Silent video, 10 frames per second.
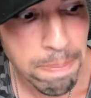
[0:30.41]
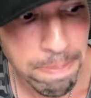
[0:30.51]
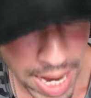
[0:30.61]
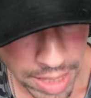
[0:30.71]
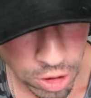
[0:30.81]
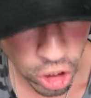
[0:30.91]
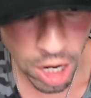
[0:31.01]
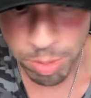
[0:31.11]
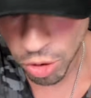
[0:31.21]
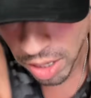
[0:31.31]
Math
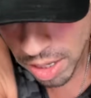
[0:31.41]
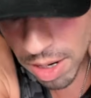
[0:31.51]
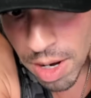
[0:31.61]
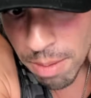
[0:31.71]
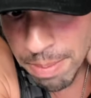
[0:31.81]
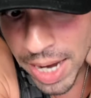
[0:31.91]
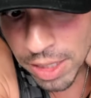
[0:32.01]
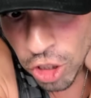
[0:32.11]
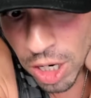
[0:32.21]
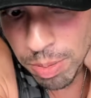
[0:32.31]
Chops, okay?
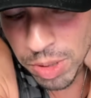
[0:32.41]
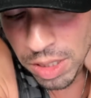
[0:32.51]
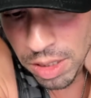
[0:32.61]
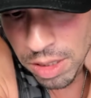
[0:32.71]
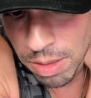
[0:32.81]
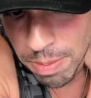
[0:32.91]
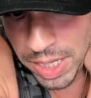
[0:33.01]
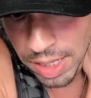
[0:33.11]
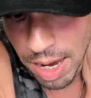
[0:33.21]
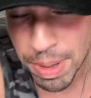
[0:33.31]
Math Chops is an amazing app.